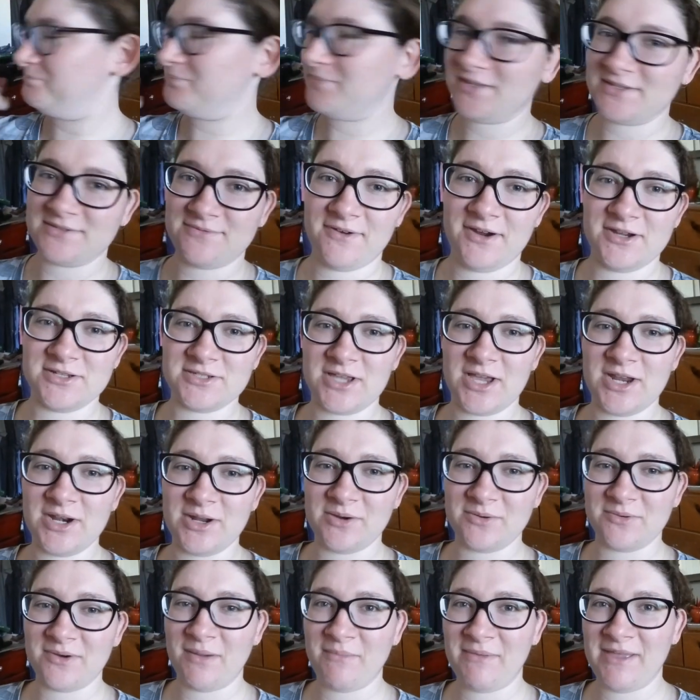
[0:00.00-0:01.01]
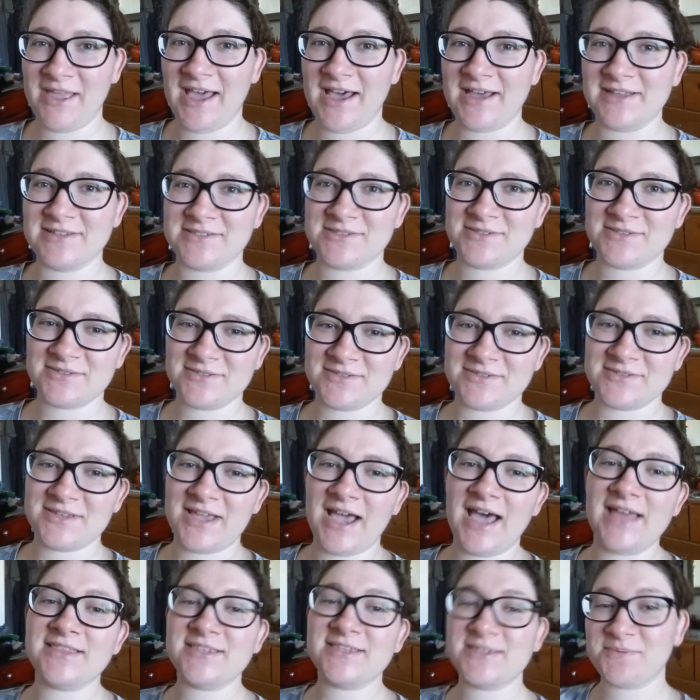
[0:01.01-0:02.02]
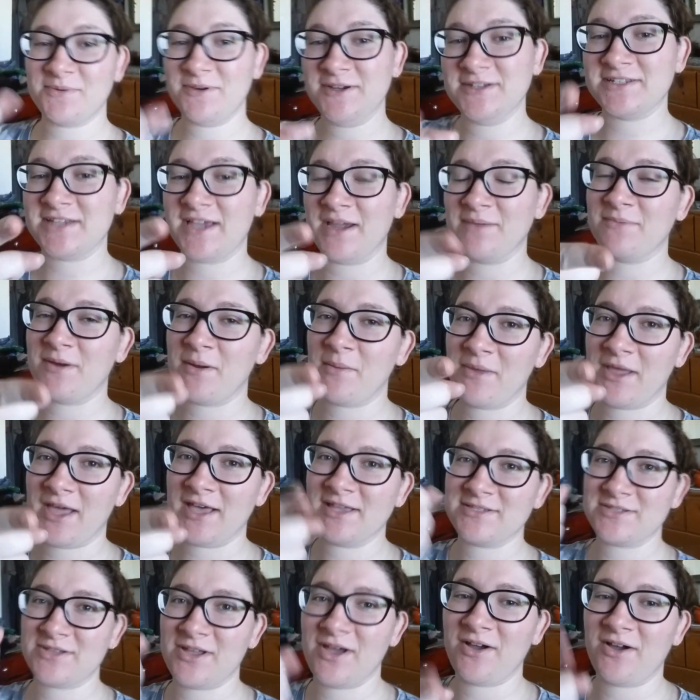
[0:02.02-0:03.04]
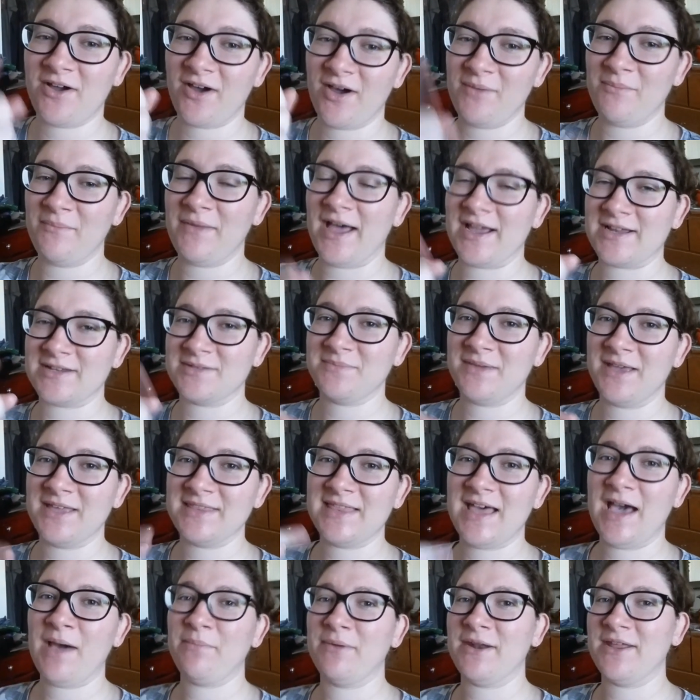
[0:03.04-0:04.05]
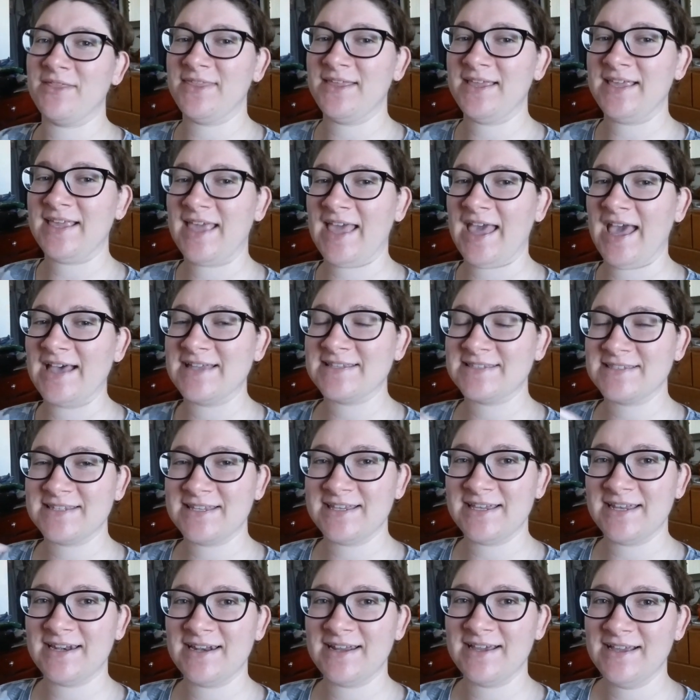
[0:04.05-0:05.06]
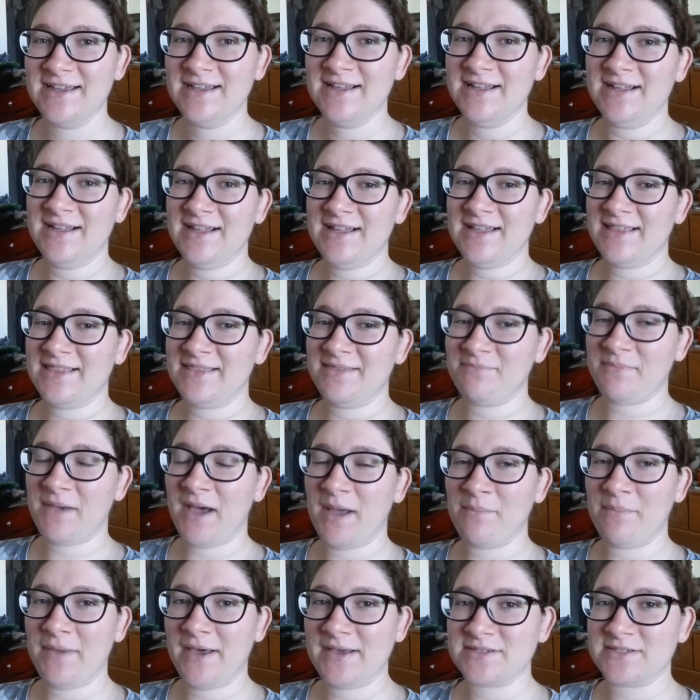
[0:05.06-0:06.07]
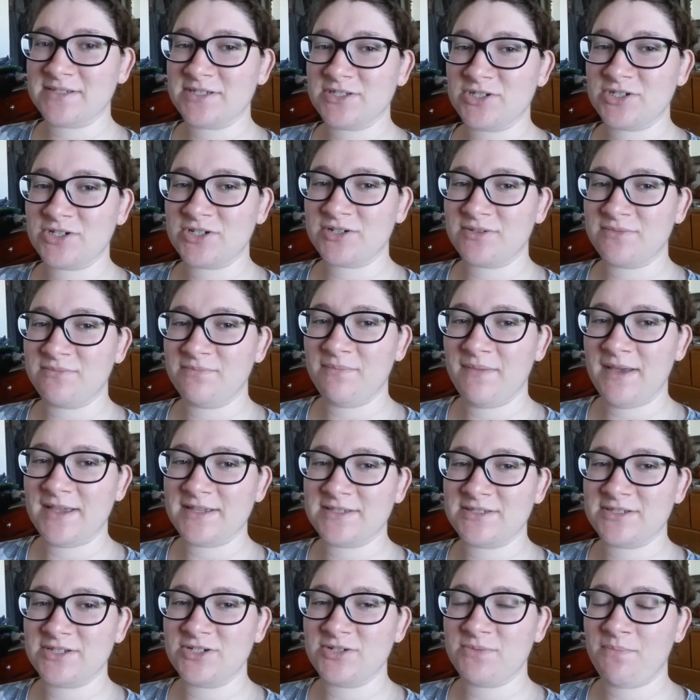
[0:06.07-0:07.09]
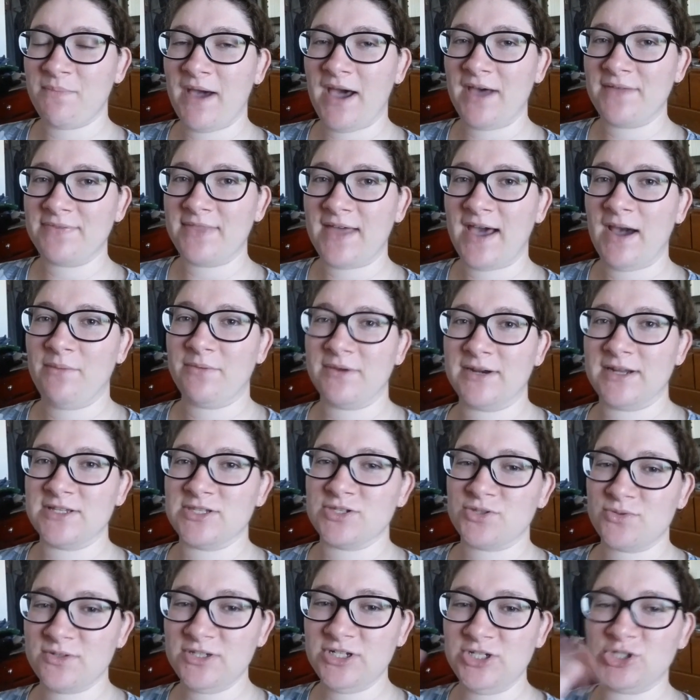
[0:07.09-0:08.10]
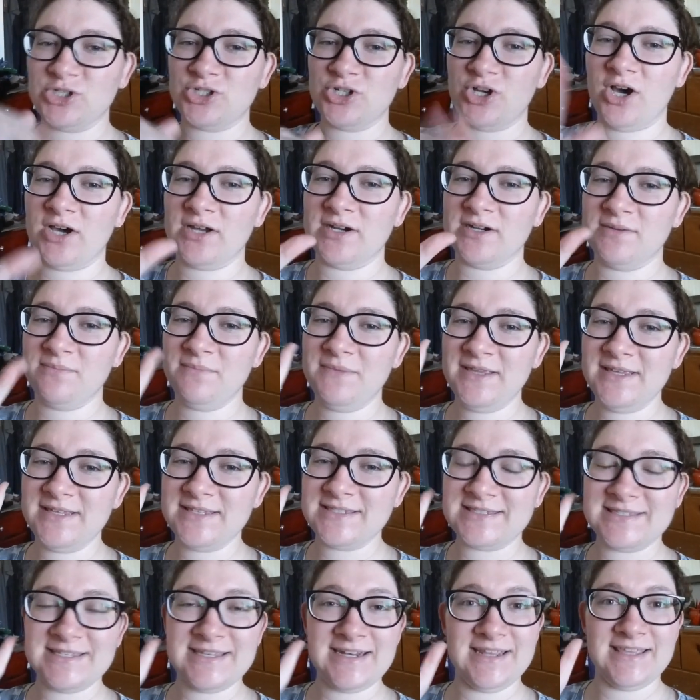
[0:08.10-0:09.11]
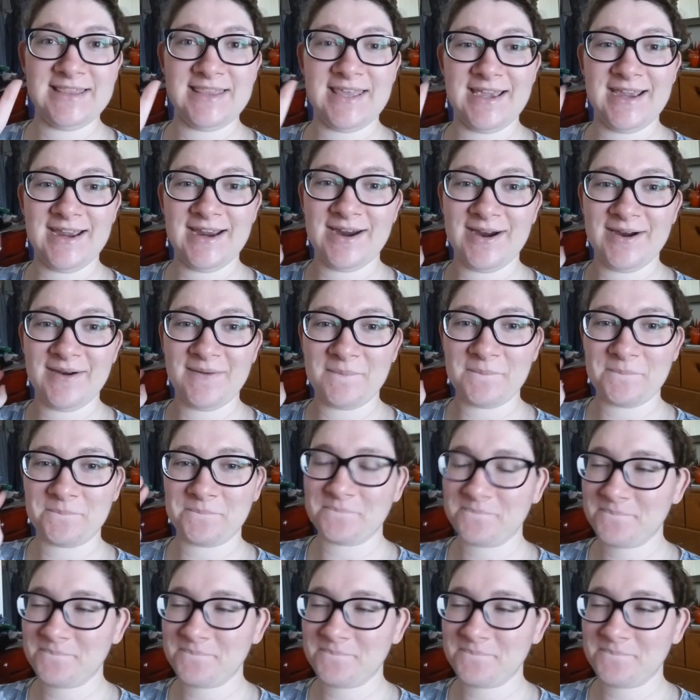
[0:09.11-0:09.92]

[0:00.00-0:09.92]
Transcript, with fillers: as far as I know, Remy has, at this point in time, Remy has not gotten back to me at that, but I think he has seen my message about that when I screenshotted me sitting there.